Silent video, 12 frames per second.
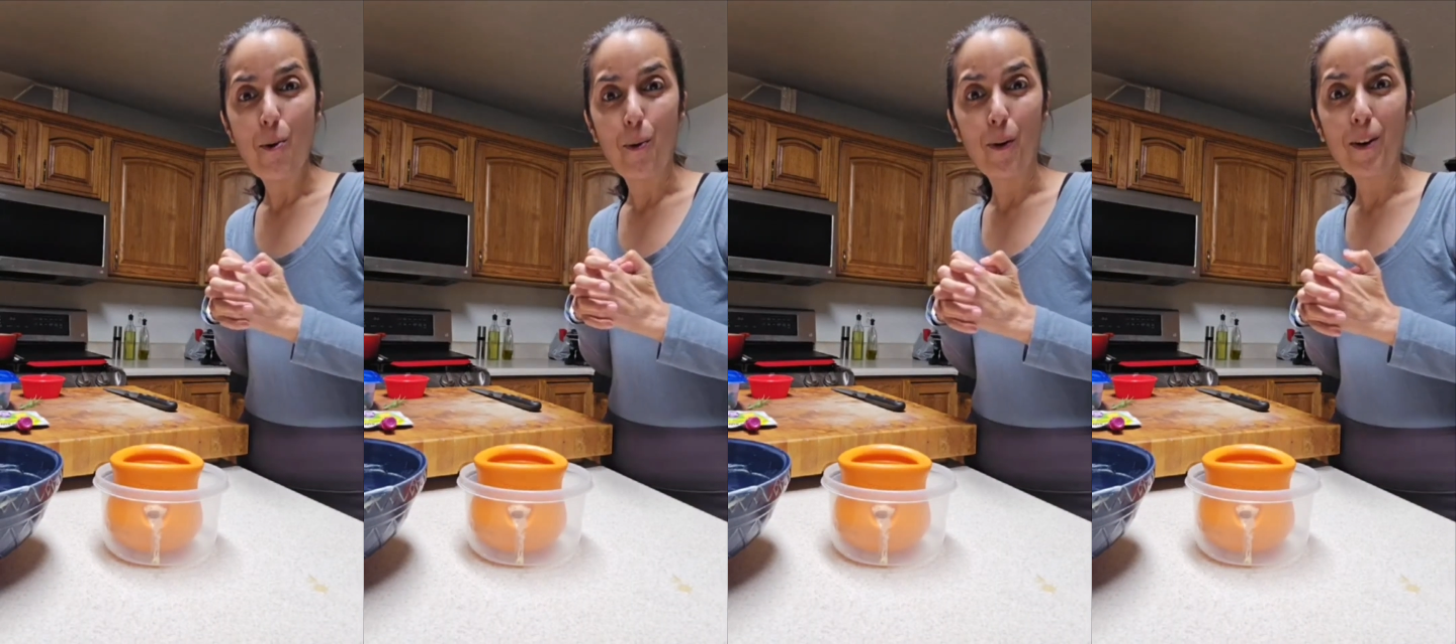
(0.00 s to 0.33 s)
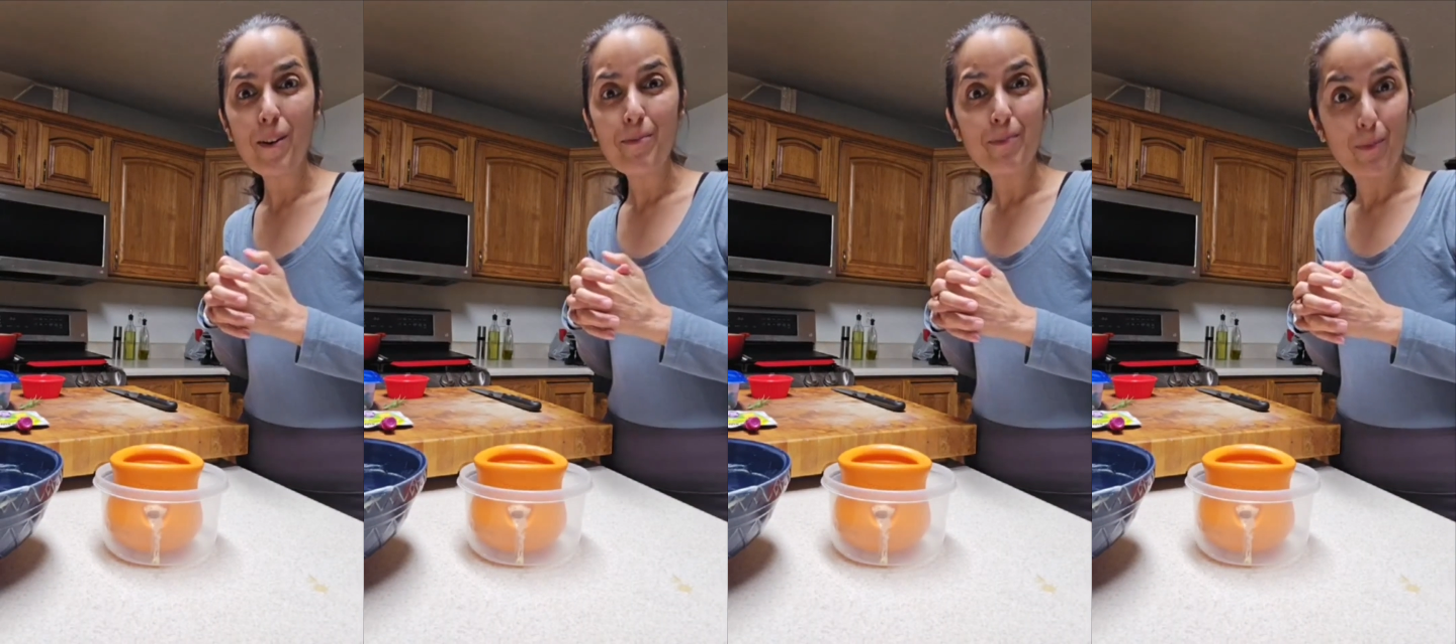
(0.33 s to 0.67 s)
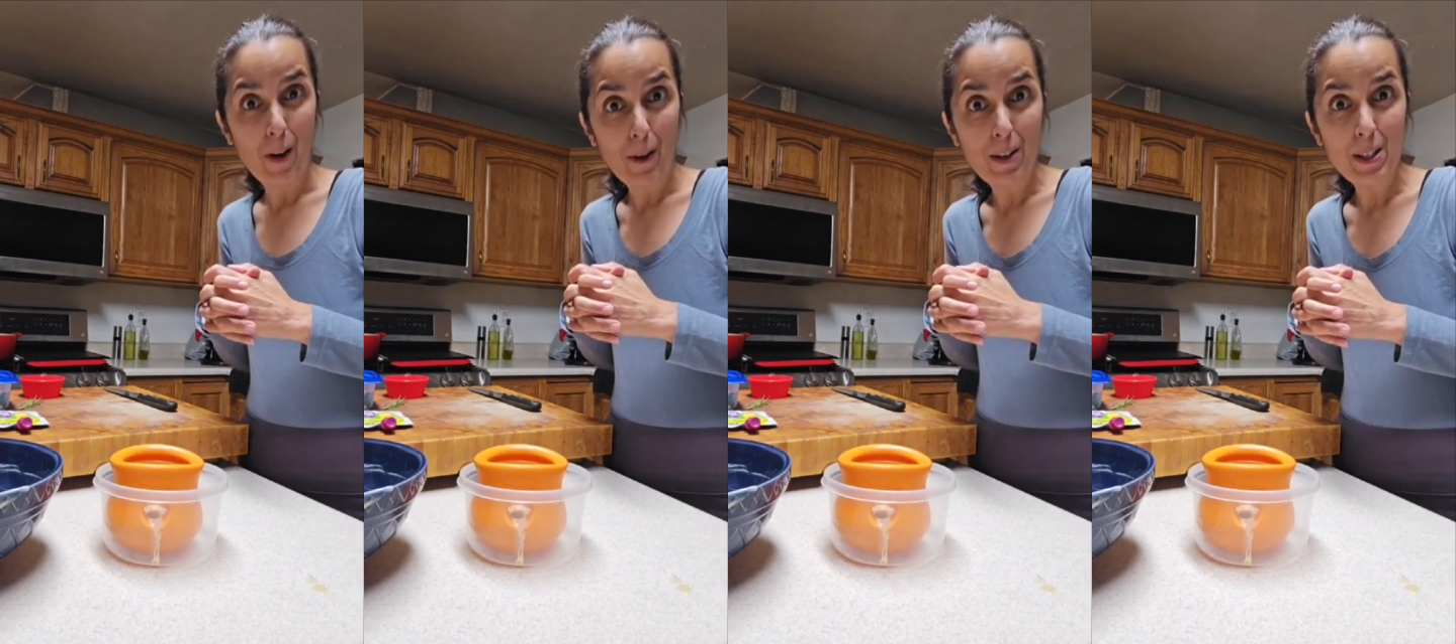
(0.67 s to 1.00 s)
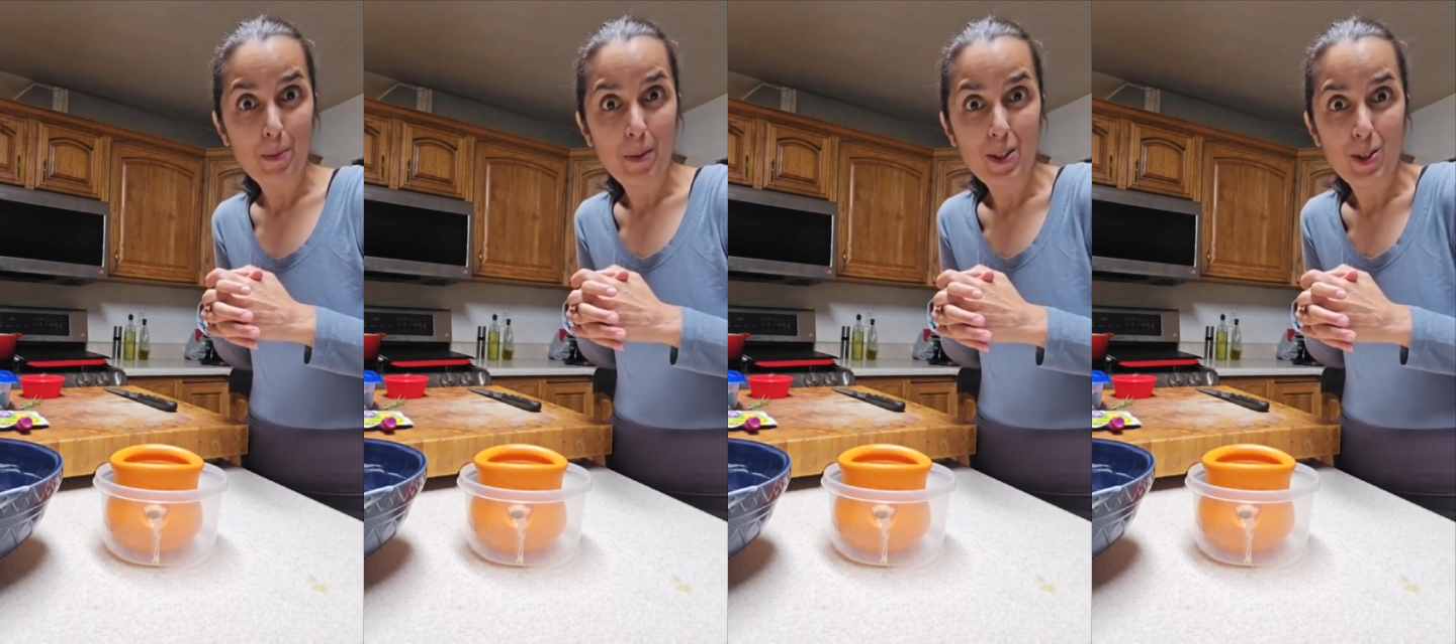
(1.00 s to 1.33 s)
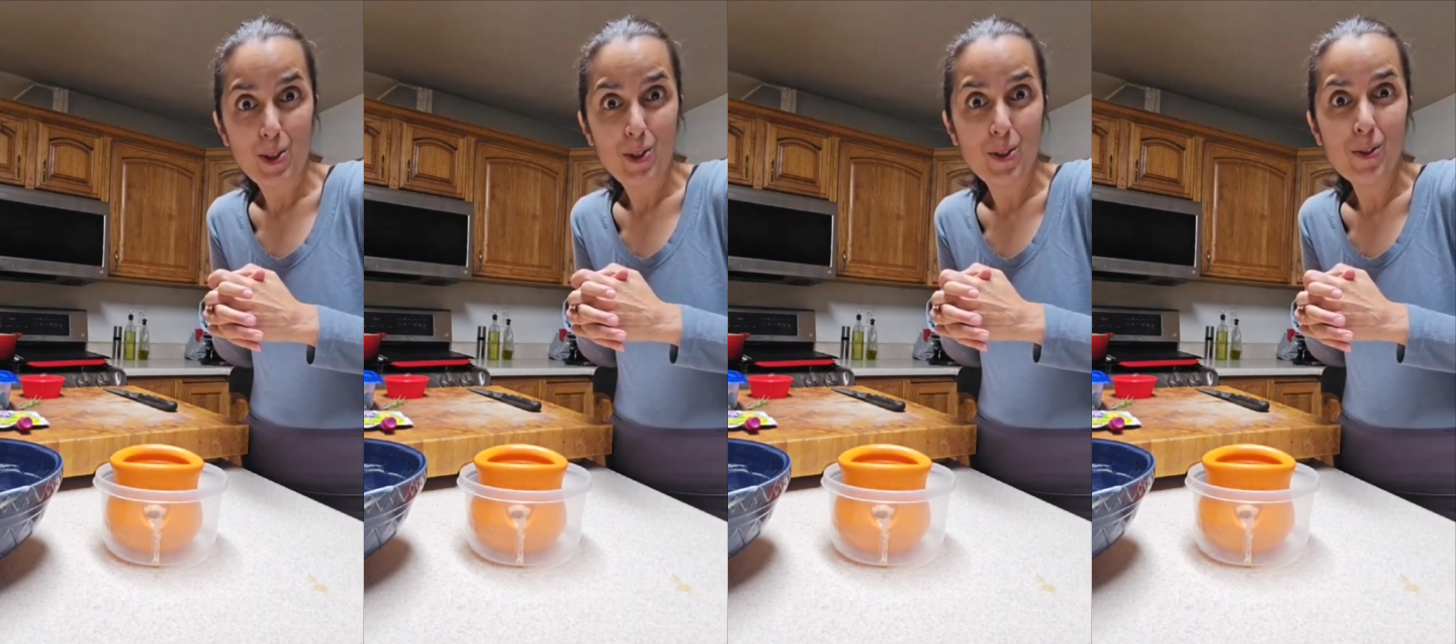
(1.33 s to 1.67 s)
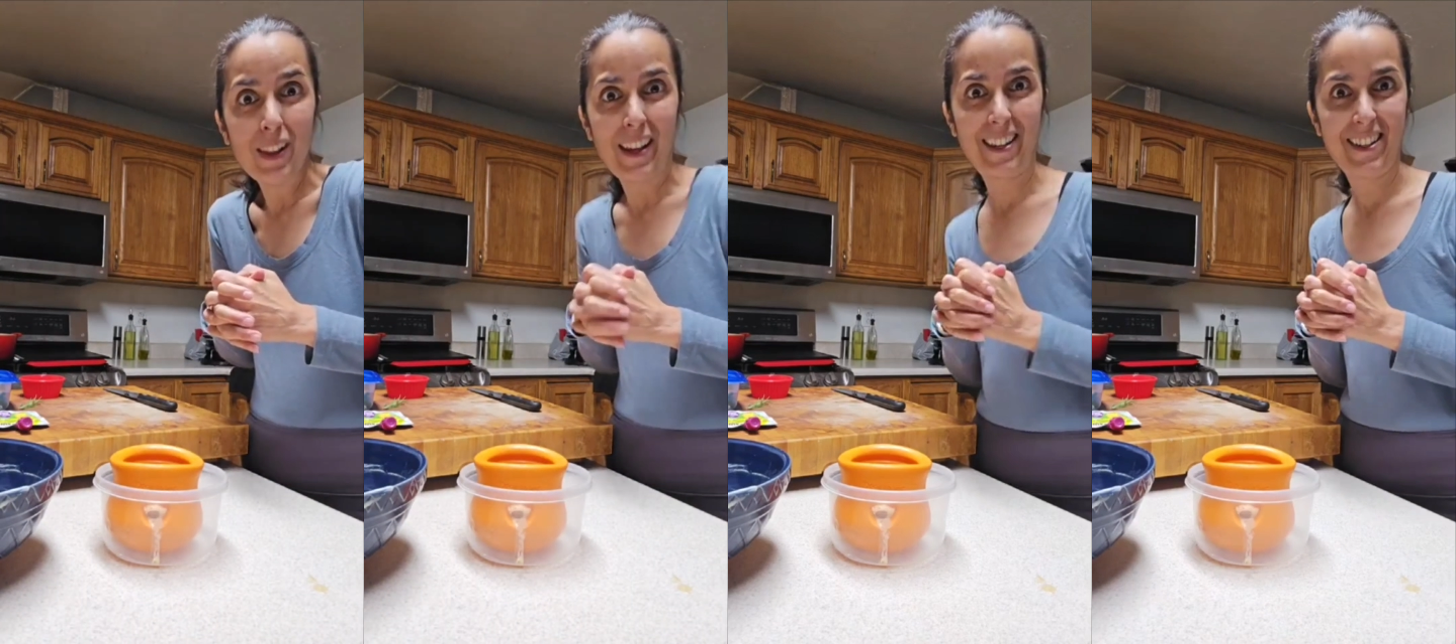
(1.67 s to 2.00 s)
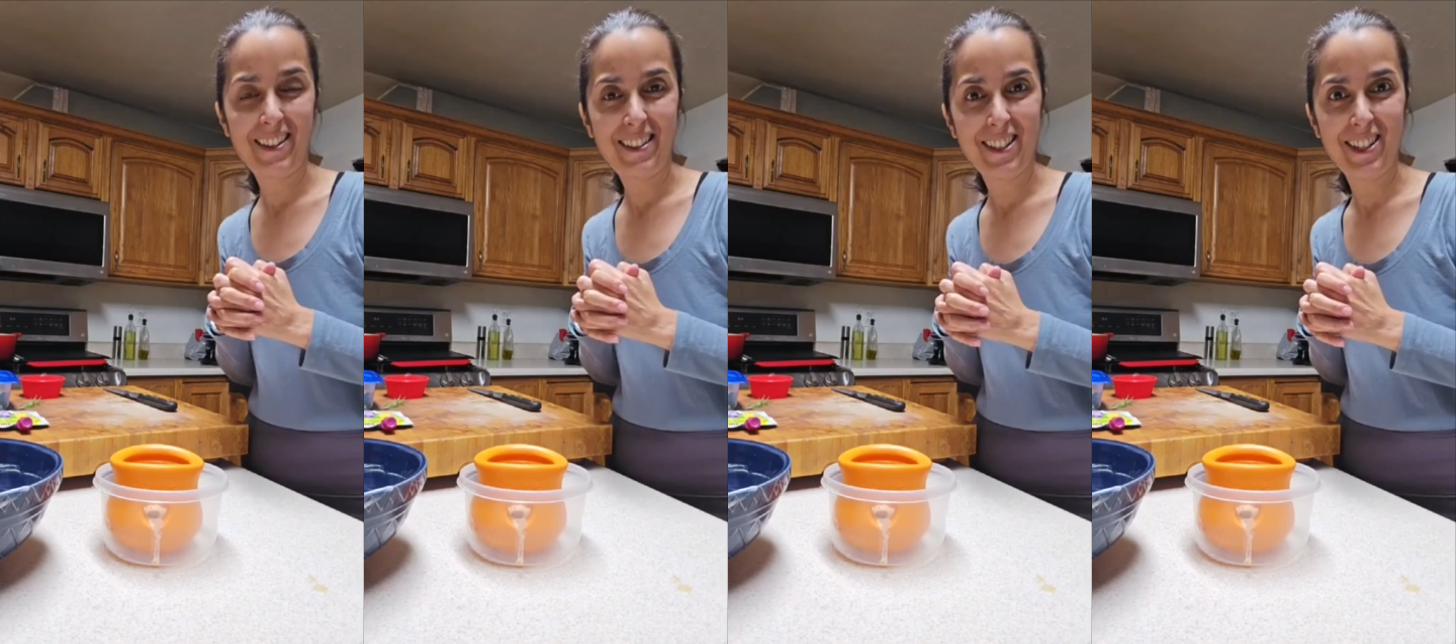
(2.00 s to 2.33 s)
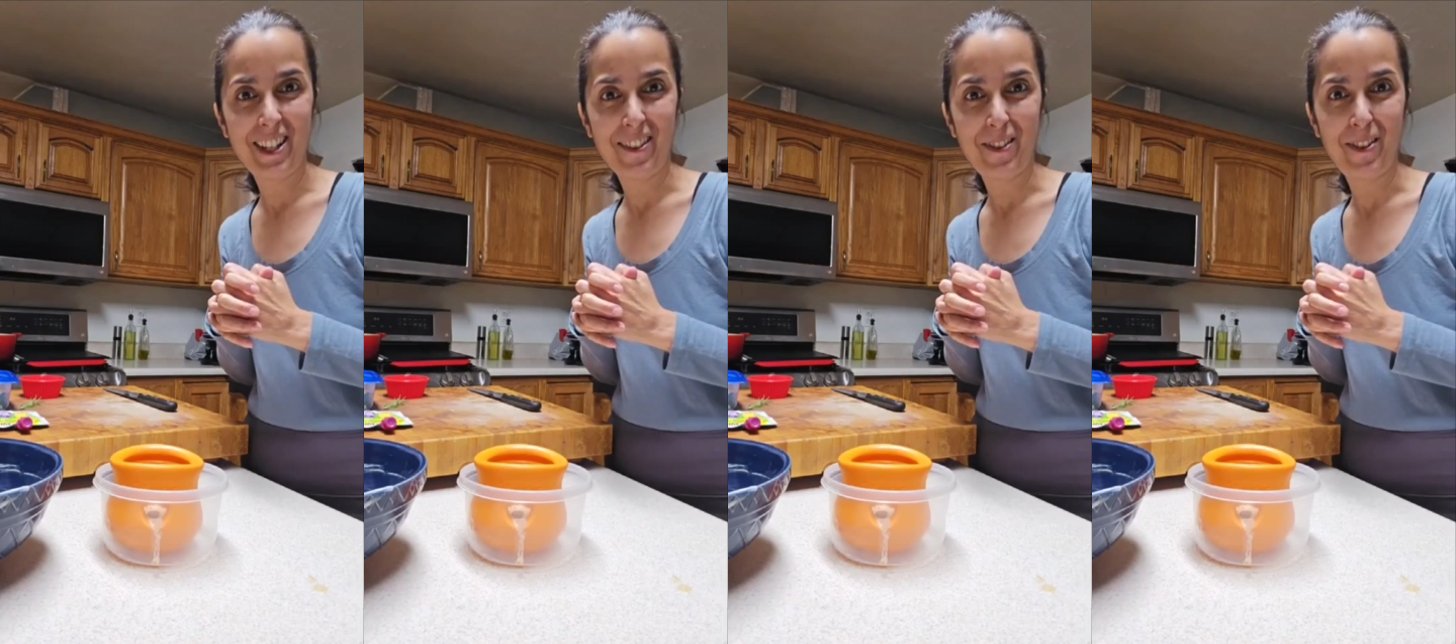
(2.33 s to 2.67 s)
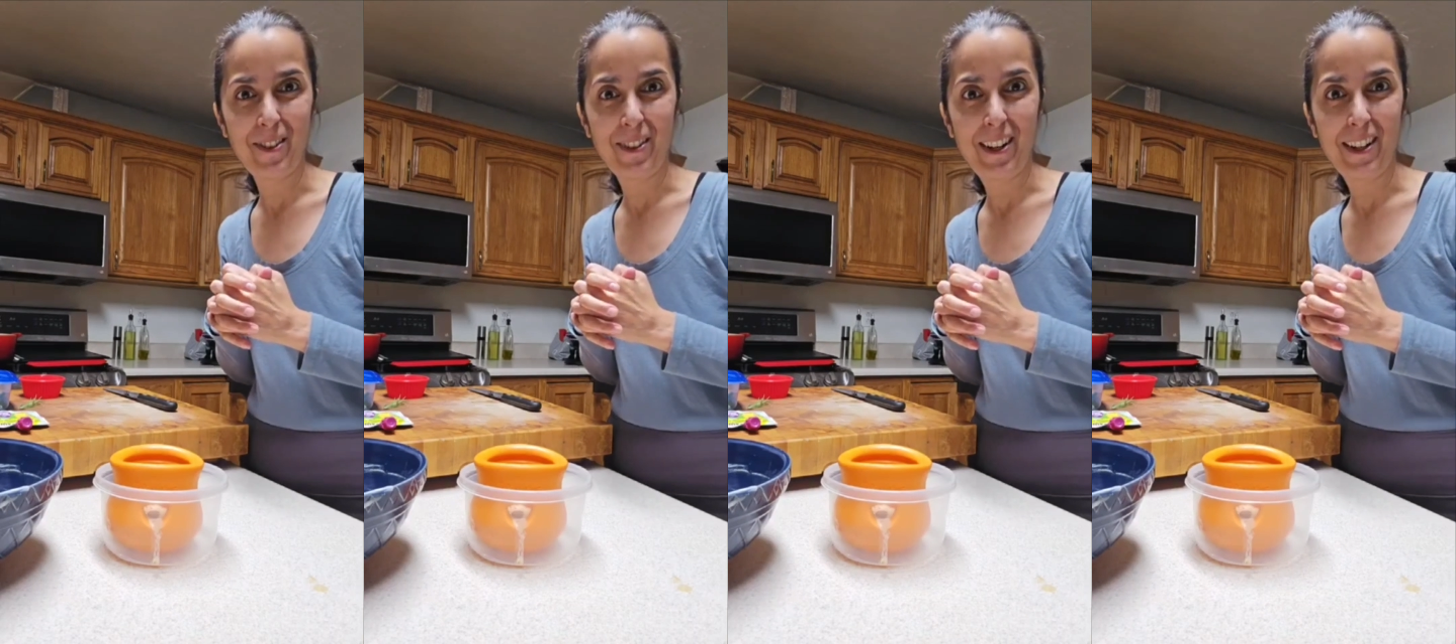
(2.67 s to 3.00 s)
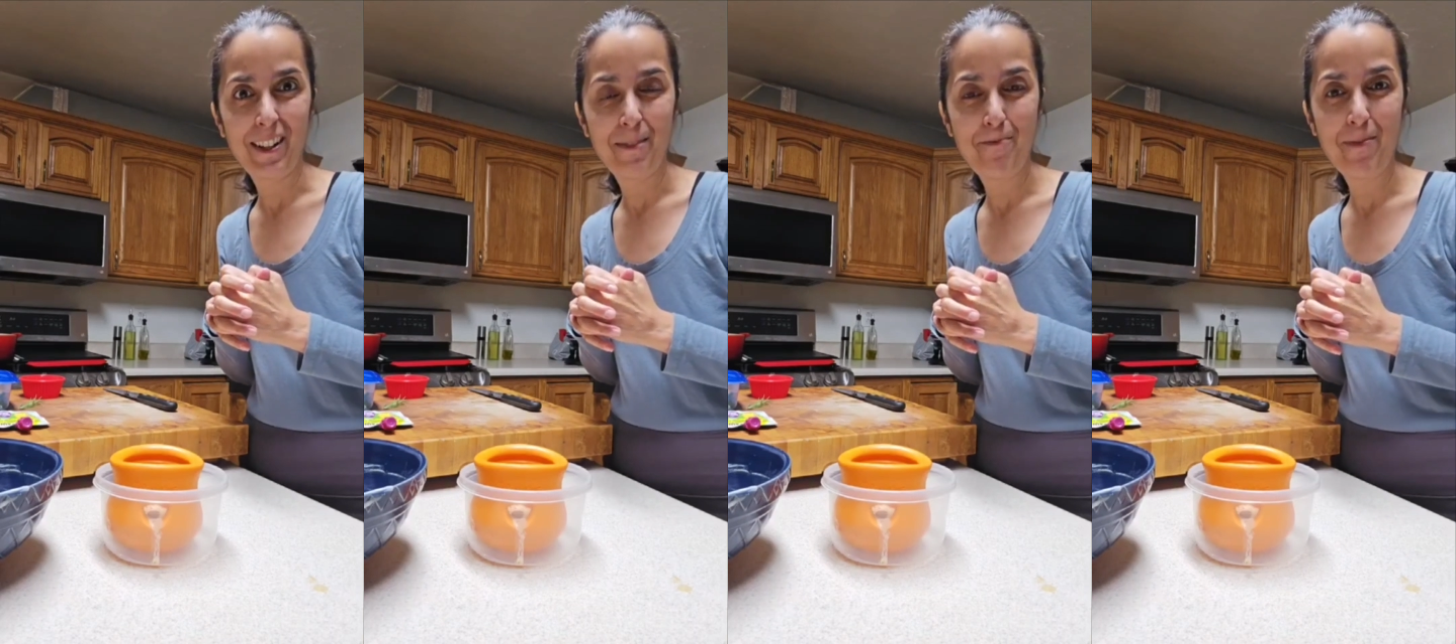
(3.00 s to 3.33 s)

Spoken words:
or what recipes do you like to share with your dog.